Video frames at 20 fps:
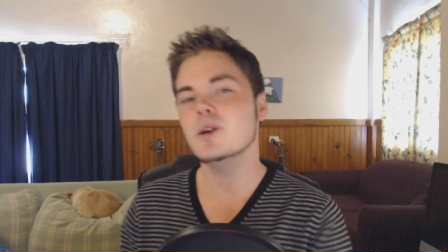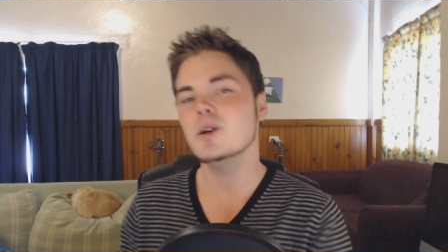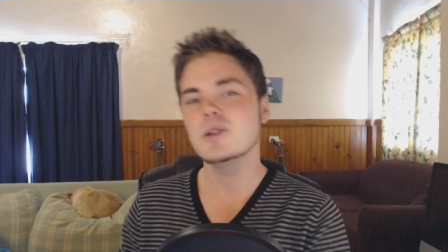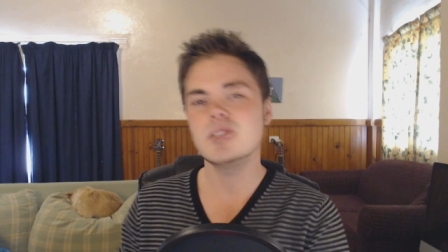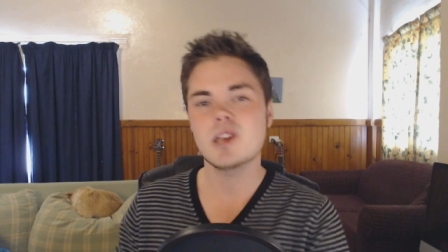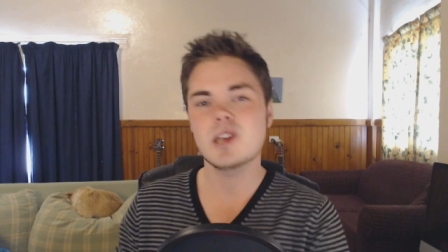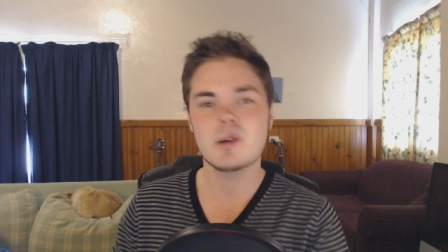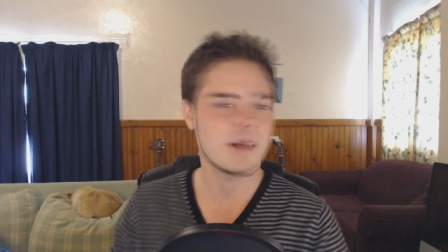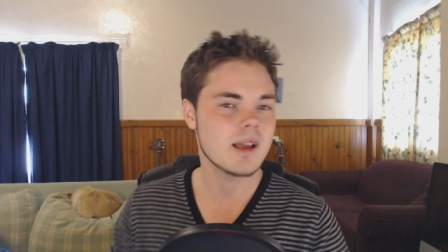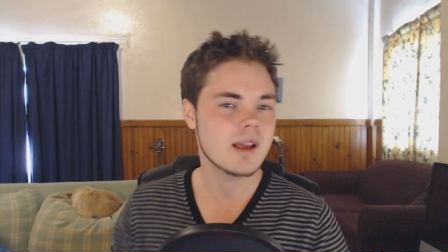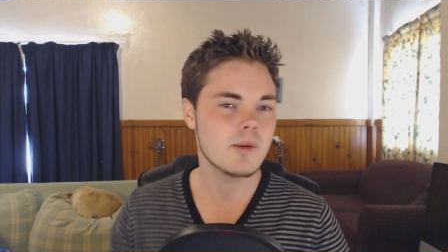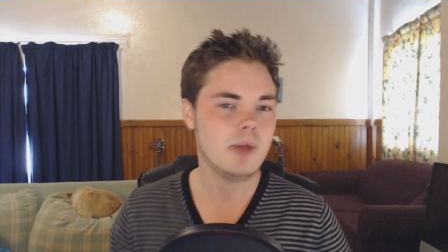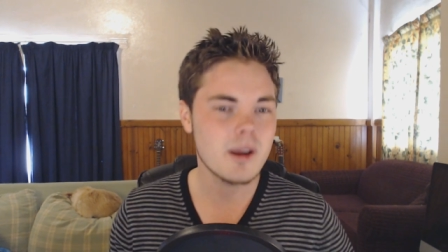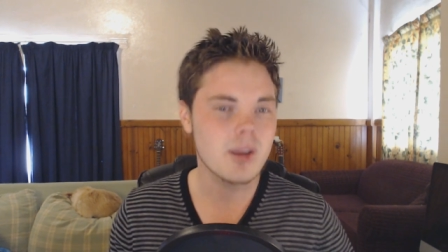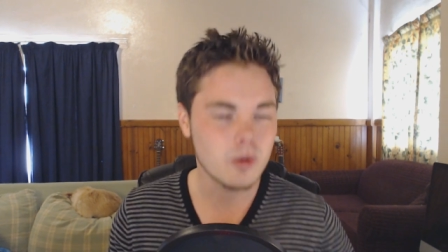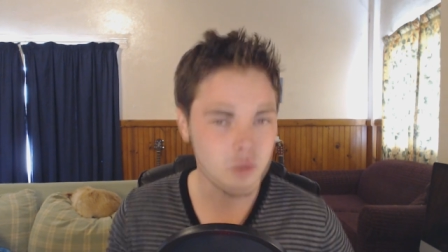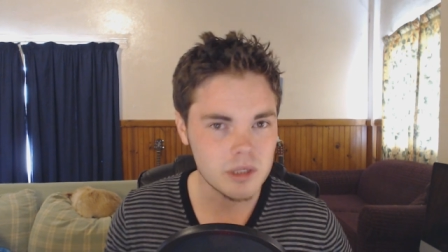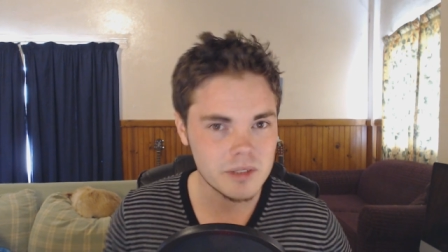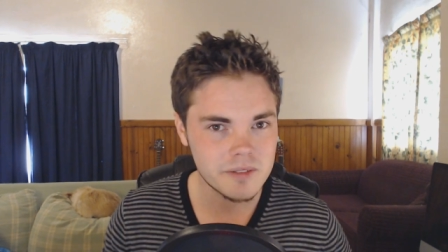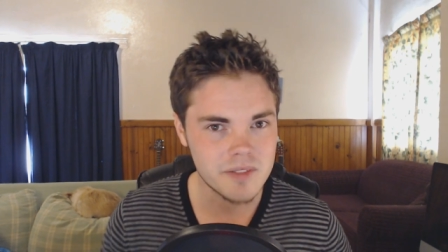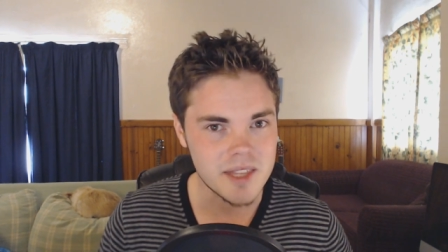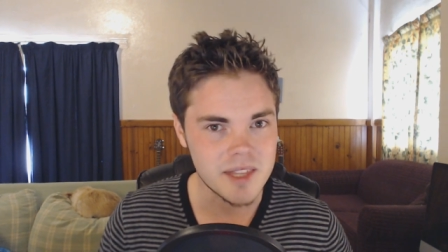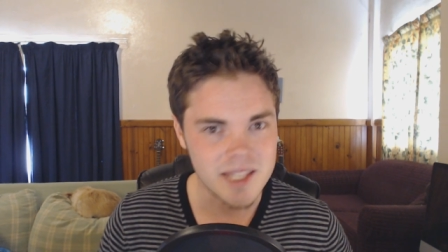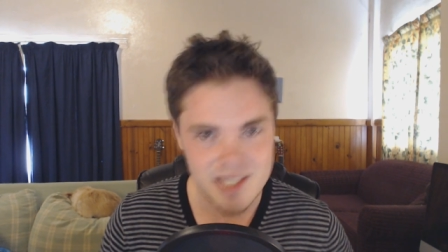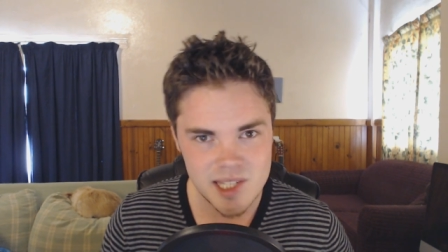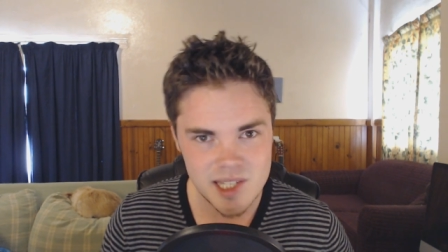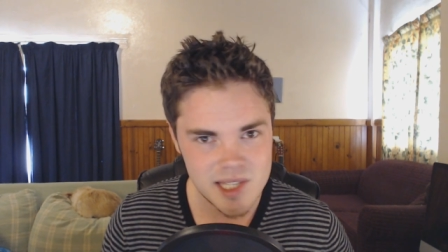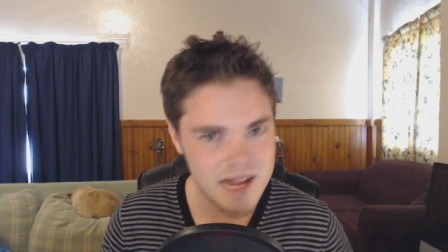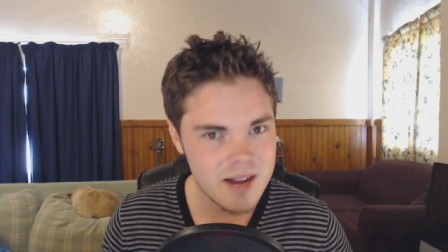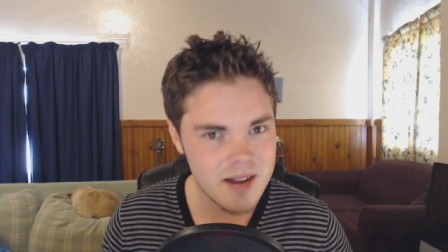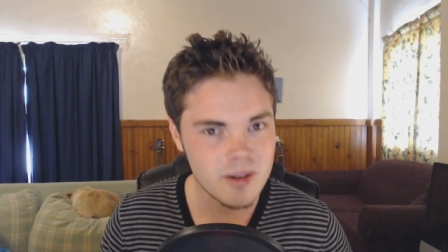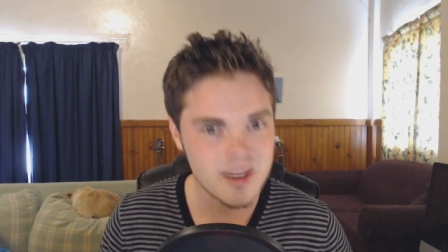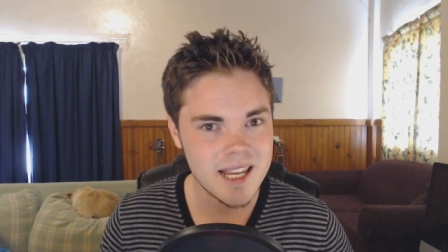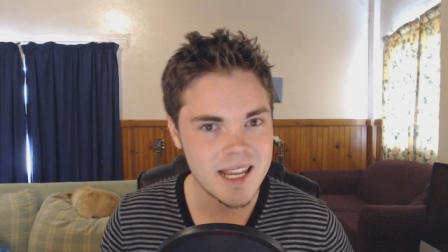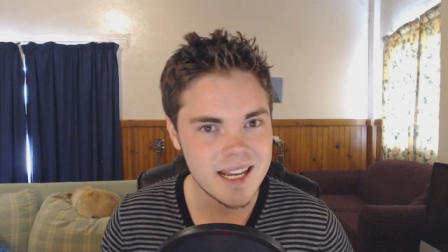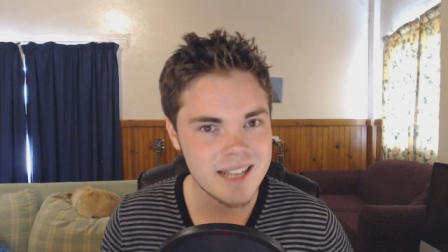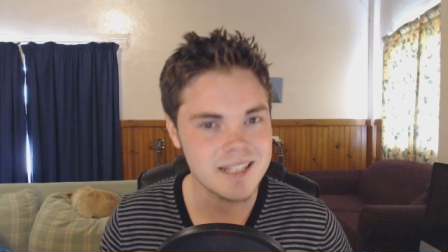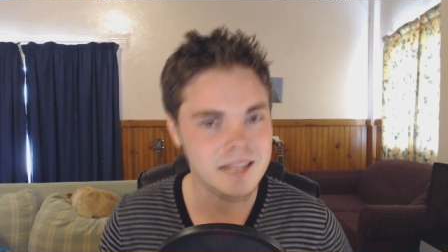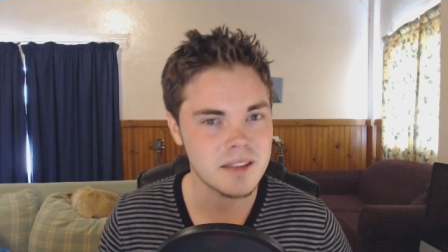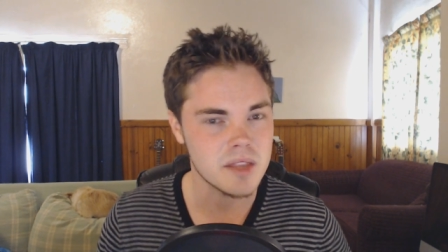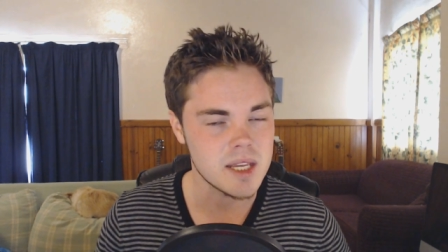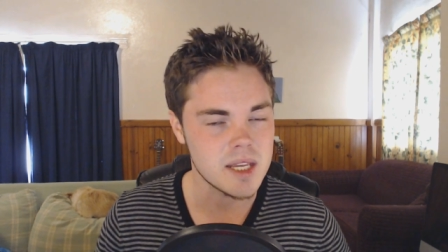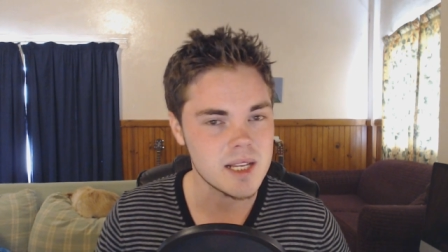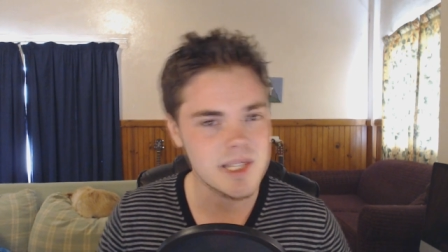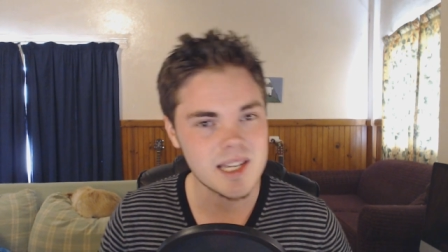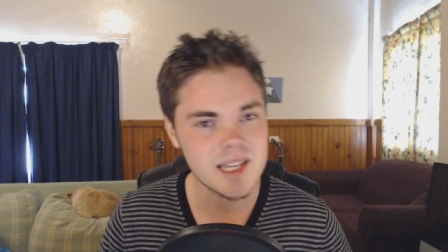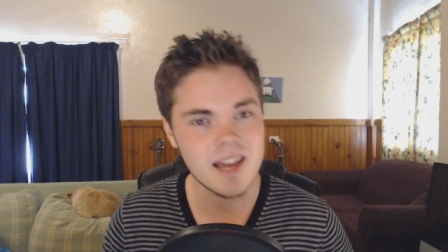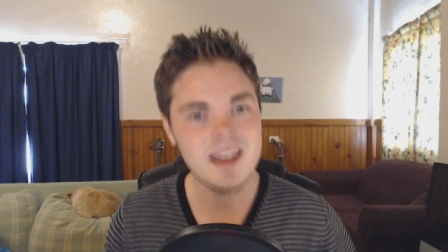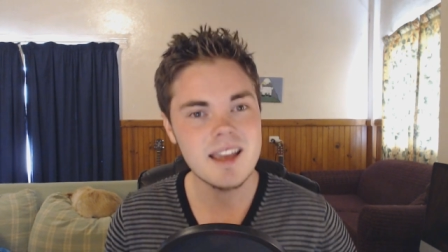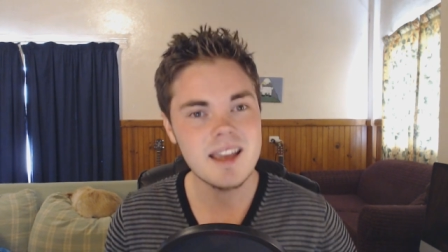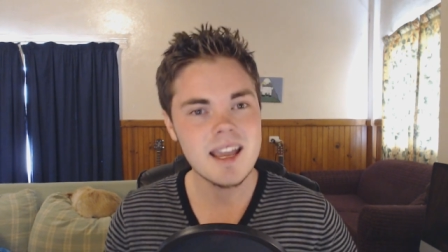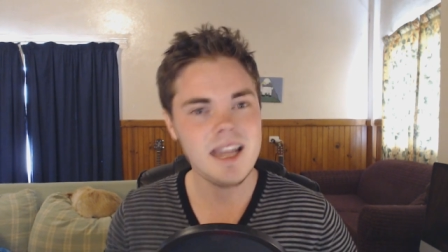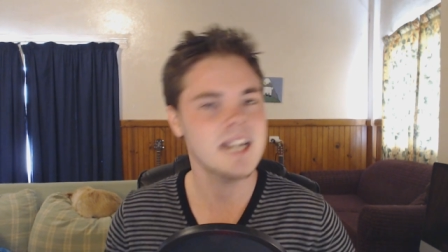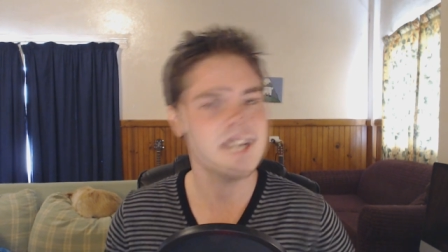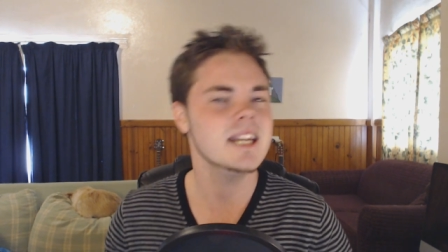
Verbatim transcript: and also where all of the secret hidden things are,